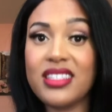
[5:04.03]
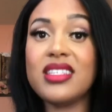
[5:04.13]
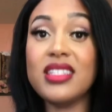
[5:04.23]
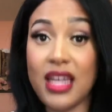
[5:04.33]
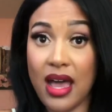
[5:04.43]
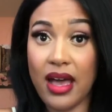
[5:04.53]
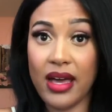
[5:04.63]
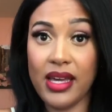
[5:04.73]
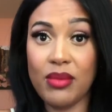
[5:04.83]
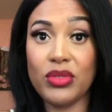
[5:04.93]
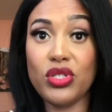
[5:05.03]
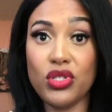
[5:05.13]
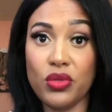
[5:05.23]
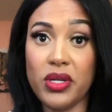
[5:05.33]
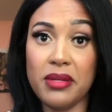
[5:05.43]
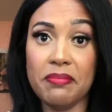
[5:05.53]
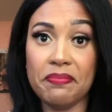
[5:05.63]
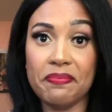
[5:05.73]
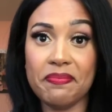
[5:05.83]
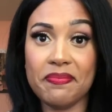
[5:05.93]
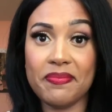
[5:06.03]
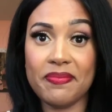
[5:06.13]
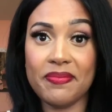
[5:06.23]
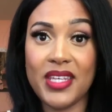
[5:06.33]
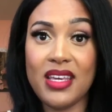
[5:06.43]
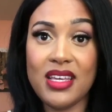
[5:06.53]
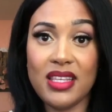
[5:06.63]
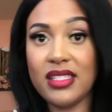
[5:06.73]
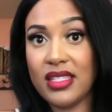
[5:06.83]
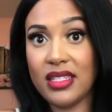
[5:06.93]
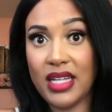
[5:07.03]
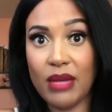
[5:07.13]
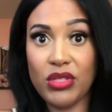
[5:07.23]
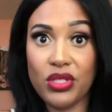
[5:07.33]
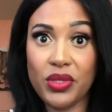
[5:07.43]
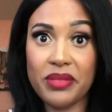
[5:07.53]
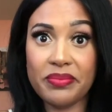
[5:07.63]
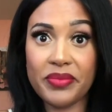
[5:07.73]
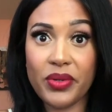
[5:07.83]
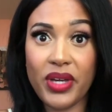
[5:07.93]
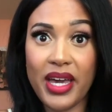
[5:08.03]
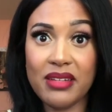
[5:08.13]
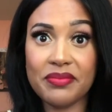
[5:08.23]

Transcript: the time to do it. This is the time to do it, okay?